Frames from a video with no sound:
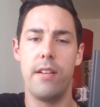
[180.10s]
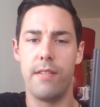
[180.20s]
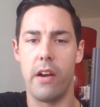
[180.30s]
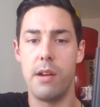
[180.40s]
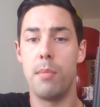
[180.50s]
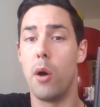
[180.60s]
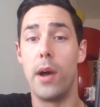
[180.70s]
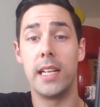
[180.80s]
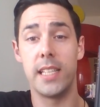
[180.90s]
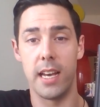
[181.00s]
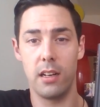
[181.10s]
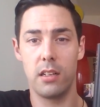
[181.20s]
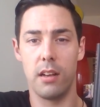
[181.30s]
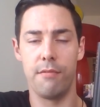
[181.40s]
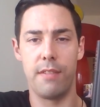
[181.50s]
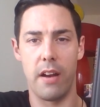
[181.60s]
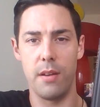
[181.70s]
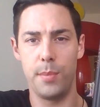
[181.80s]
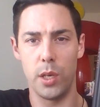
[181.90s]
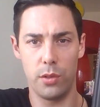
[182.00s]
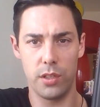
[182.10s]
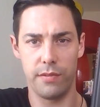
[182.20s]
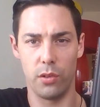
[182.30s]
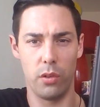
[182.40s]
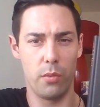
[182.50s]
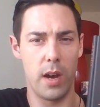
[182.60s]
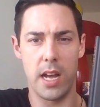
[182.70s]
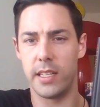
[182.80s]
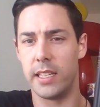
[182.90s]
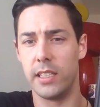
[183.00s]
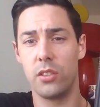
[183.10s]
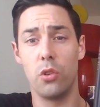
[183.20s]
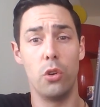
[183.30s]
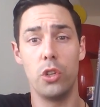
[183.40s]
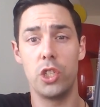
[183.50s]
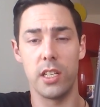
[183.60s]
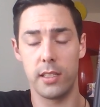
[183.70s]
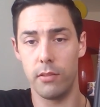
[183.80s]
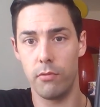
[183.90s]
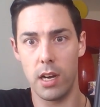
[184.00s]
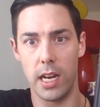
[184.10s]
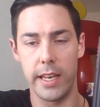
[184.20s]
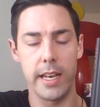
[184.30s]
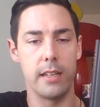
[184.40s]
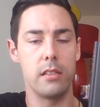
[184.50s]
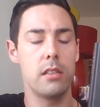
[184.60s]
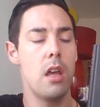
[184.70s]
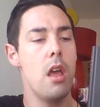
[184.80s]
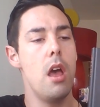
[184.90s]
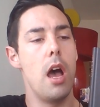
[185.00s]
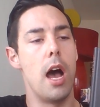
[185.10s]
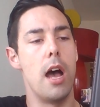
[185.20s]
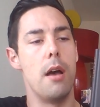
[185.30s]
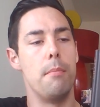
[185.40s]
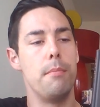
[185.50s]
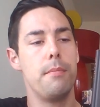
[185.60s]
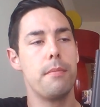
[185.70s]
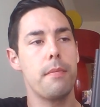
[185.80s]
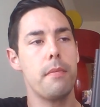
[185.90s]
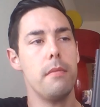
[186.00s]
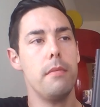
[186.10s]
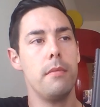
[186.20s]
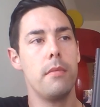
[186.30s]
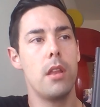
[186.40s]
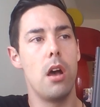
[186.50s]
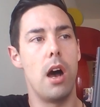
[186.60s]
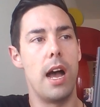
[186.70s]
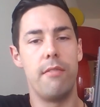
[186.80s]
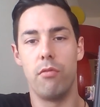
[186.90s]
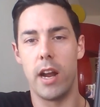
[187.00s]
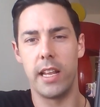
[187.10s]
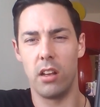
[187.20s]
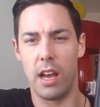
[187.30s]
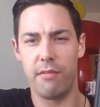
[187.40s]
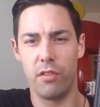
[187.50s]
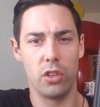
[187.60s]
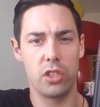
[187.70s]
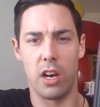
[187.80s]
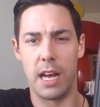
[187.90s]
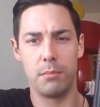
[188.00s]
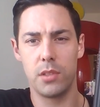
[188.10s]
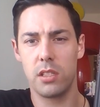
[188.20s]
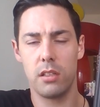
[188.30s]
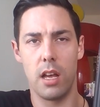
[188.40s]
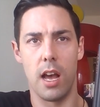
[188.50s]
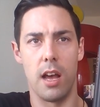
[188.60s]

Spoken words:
very poetic and very beautiful. The wording is gorgeous, it really is. I've read it like 4 times